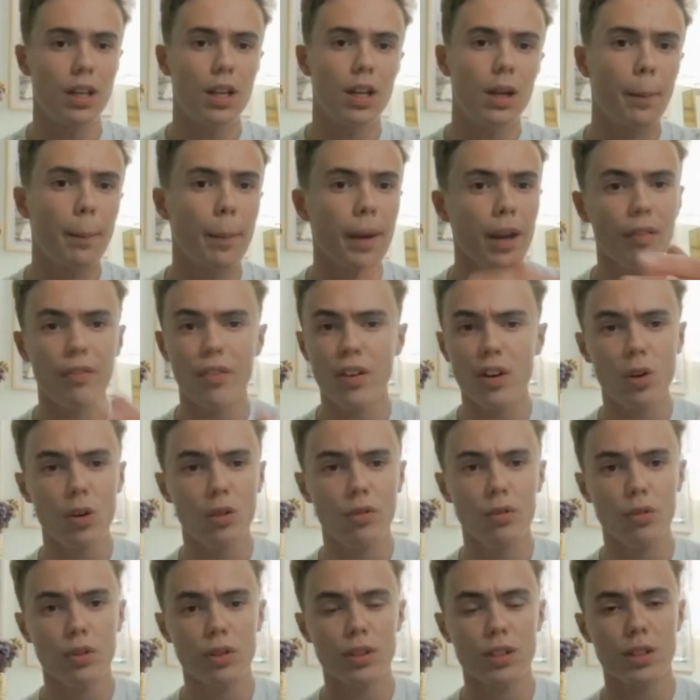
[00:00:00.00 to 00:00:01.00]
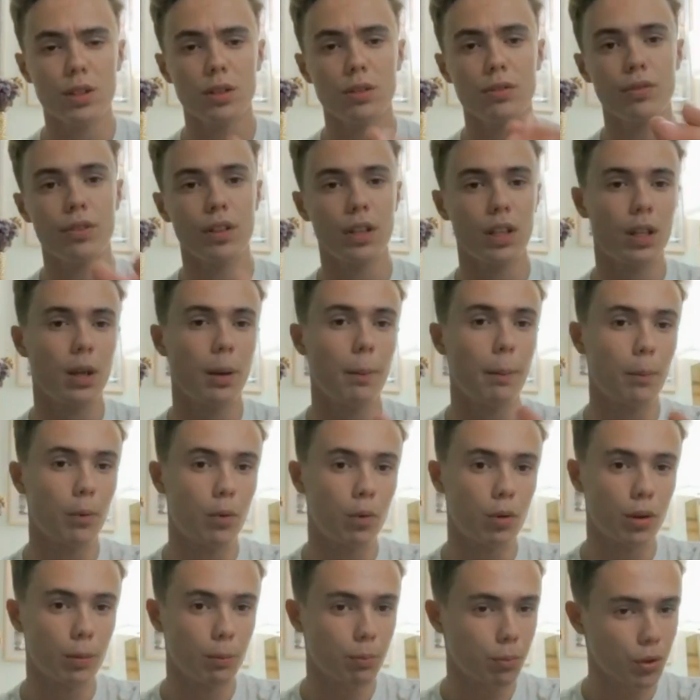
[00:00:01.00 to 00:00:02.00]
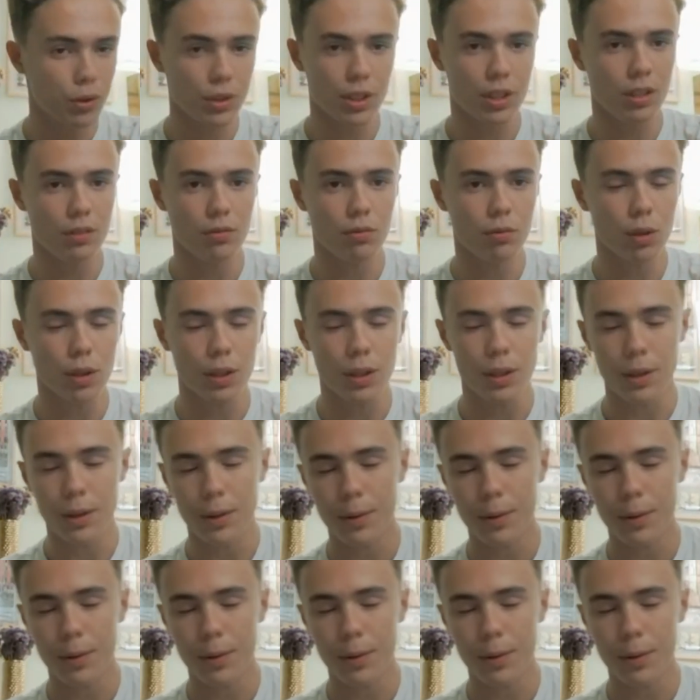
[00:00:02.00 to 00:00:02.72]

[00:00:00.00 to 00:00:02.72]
Make fun of yourself in a positive way.